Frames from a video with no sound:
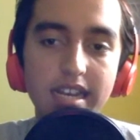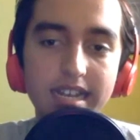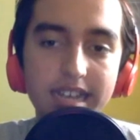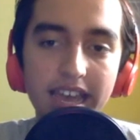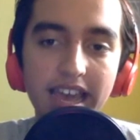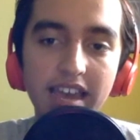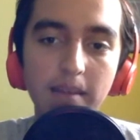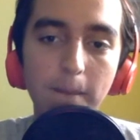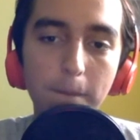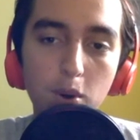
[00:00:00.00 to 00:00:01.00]

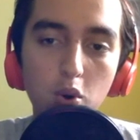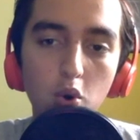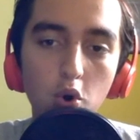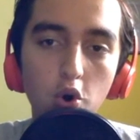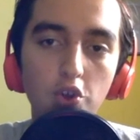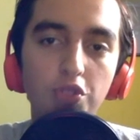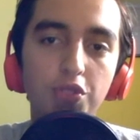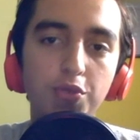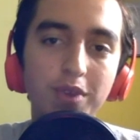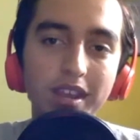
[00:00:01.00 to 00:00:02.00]
Deadpool
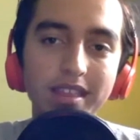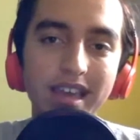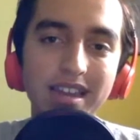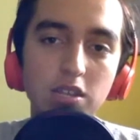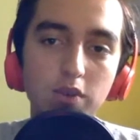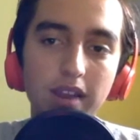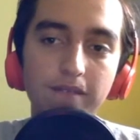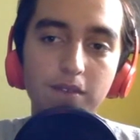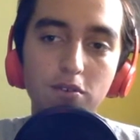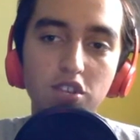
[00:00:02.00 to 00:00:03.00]
3. That is right,
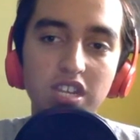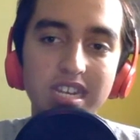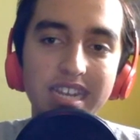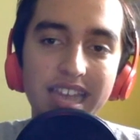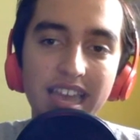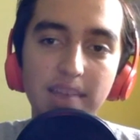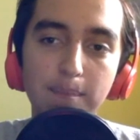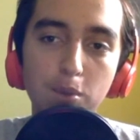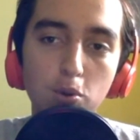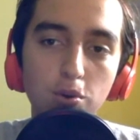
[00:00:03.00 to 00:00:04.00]
folks,
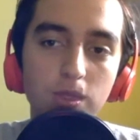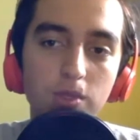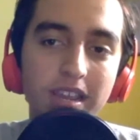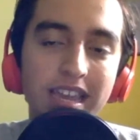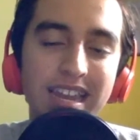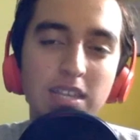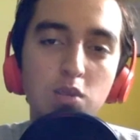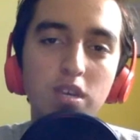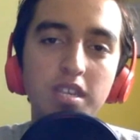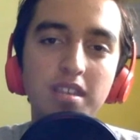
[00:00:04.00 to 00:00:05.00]
Deadpool 3. It has
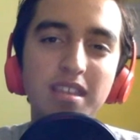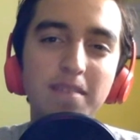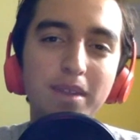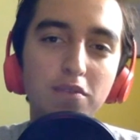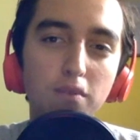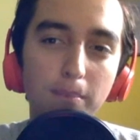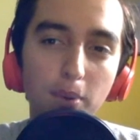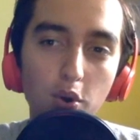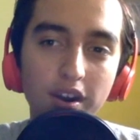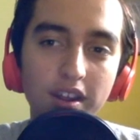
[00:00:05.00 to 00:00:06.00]
recently been
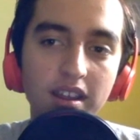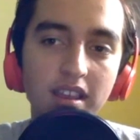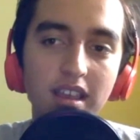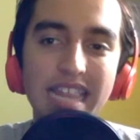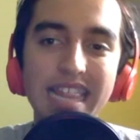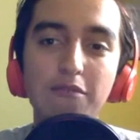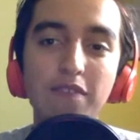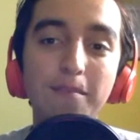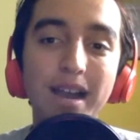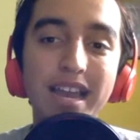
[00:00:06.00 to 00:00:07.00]
reported that
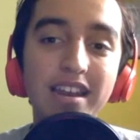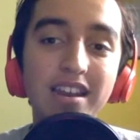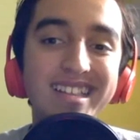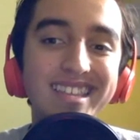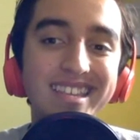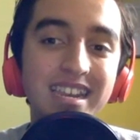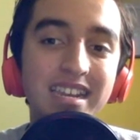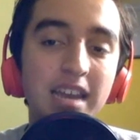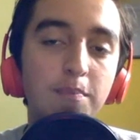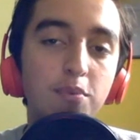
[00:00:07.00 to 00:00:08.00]
we might not see
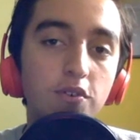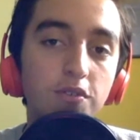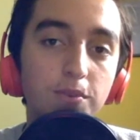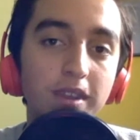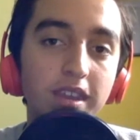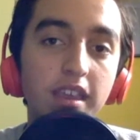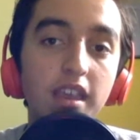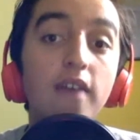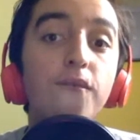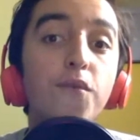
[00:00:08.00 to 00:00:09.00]
Deadpool 3
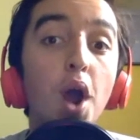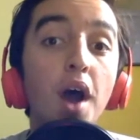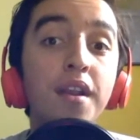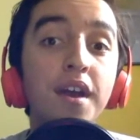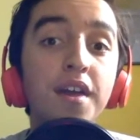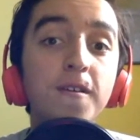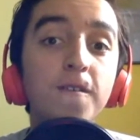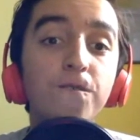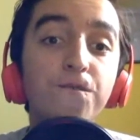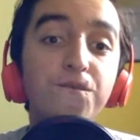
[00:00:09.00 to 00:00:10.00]
for
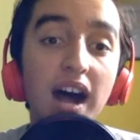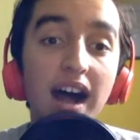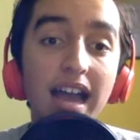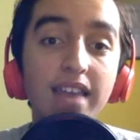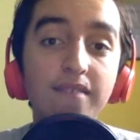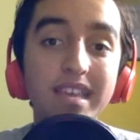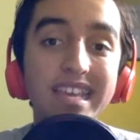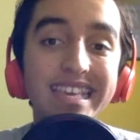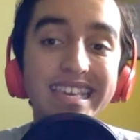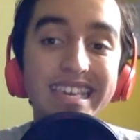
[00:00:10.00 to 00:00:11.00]
another 5
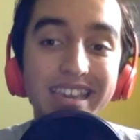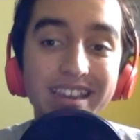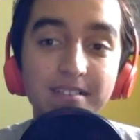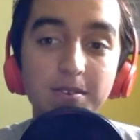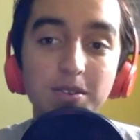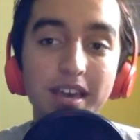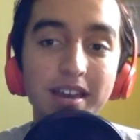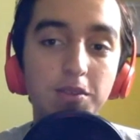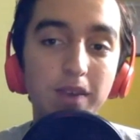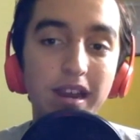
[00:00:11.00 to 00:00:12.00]
years. That
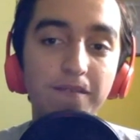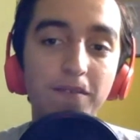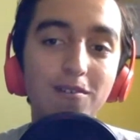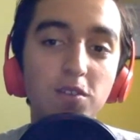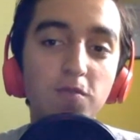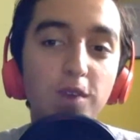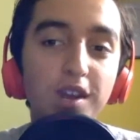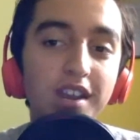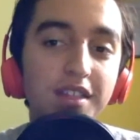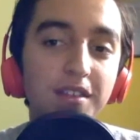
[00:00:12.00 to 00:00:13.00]
is right, folks, for
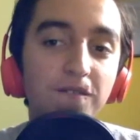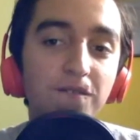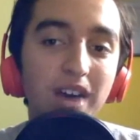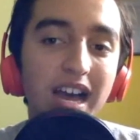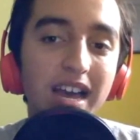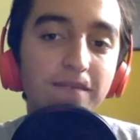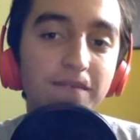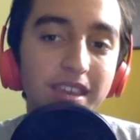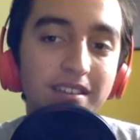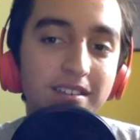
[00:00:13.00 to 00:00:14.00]
another 5
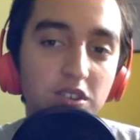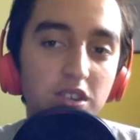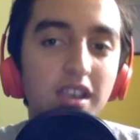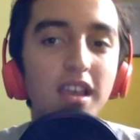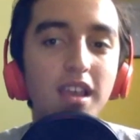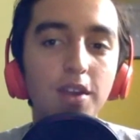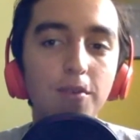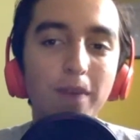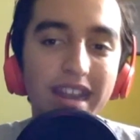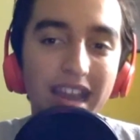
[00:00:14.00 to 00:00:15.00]
years.
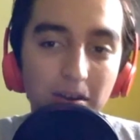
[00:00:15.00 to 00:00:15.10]
Right now,